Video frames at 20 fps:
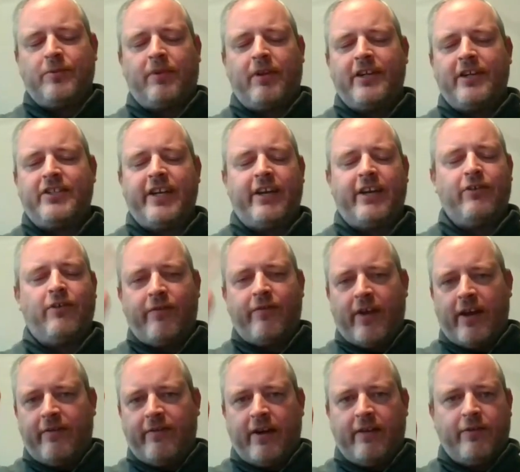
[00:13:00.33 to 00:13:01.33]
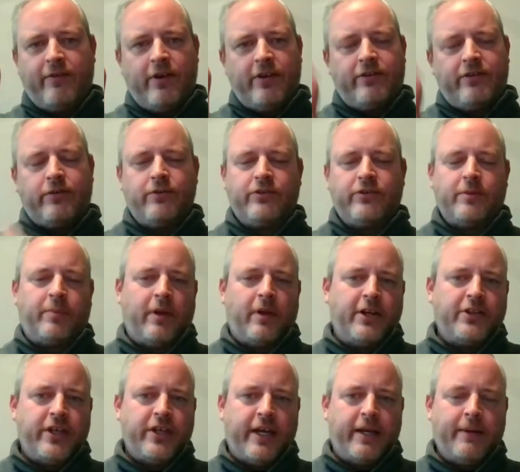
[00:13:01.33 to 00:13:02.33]
supply chain or a very, very vertical
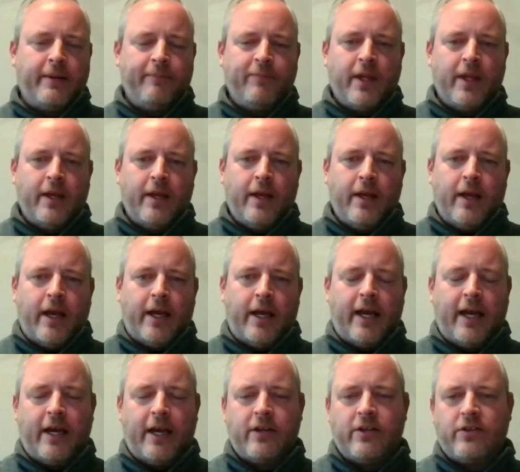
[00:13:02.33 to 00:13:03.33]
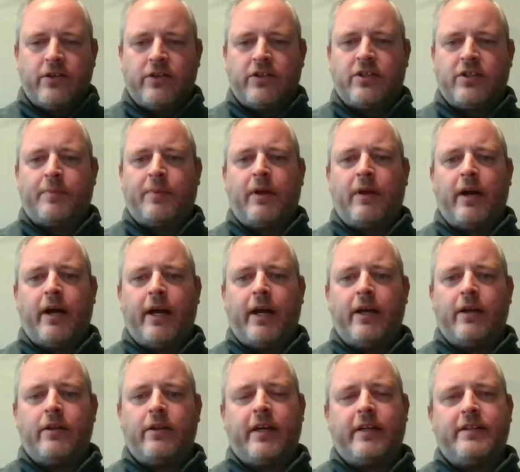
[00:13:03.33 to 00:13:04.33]
supply chain. And how does a
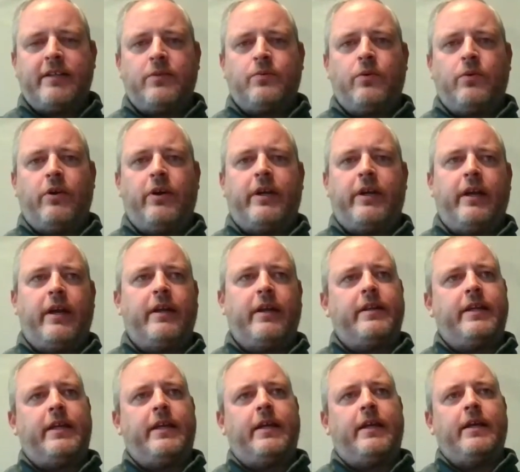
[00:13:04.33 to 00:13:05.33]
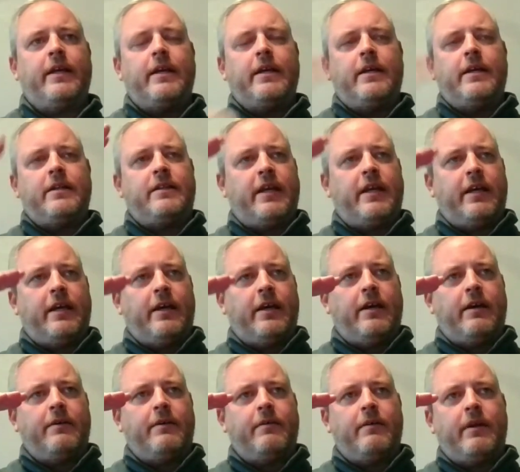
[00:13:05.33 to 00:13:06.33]
supplier that is working at the
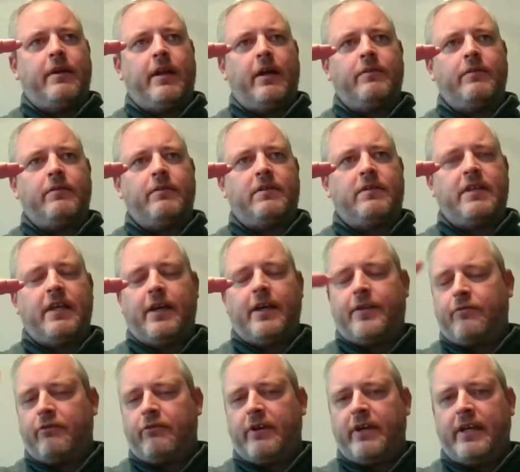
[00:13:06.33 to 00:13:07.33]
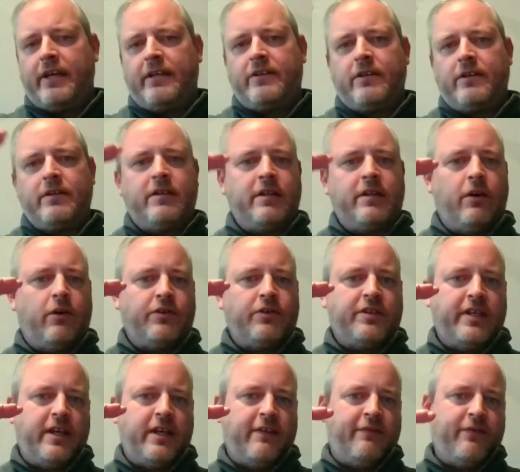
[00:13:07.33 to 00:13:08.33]
tier 3s or
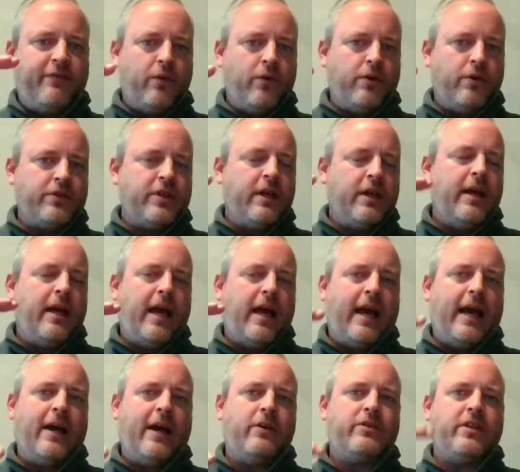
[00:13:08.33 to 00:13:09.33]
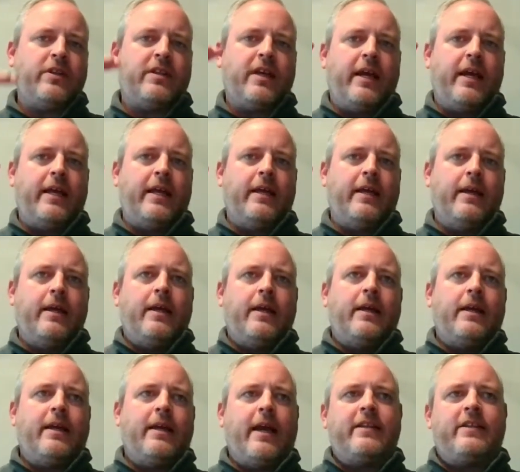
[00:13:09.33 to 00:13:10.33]
tier 4s, how do they
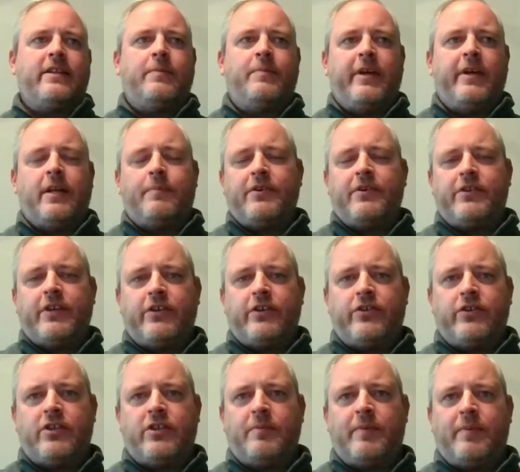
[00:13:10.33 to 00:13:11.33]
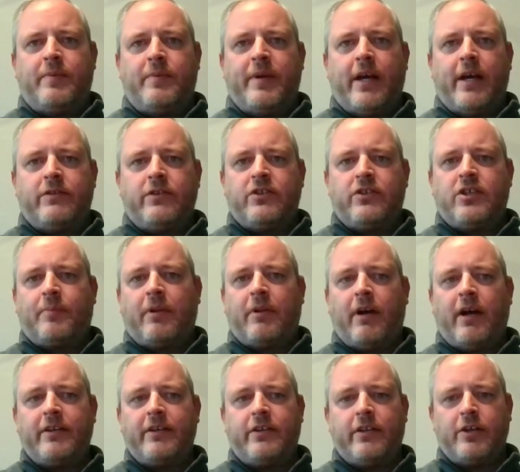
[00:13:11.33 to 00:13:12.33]
get to be in a position to be able to
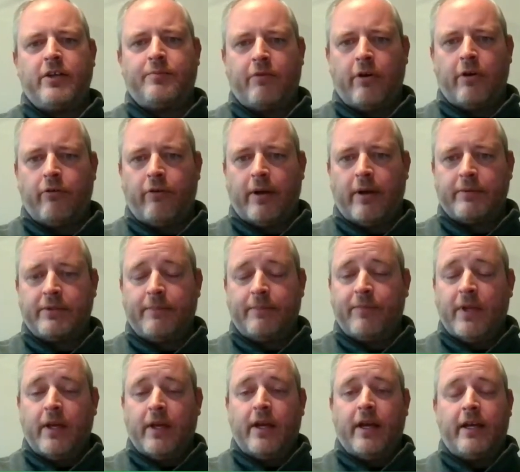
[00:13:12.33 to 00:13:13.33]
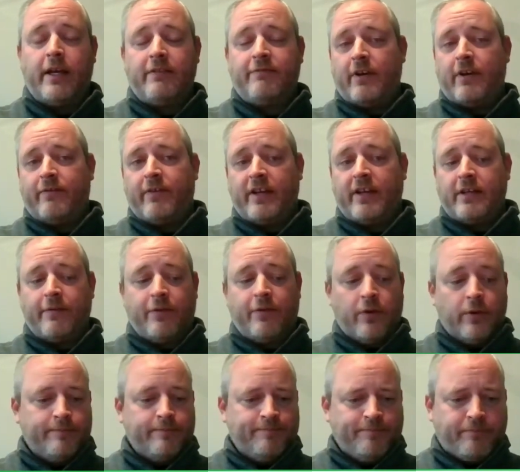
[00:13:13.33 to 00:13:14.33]
supply to those programs? It's very, very
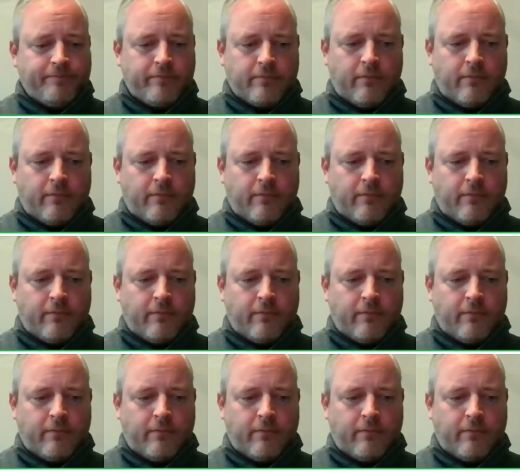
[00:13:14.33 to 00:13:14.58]
difficult.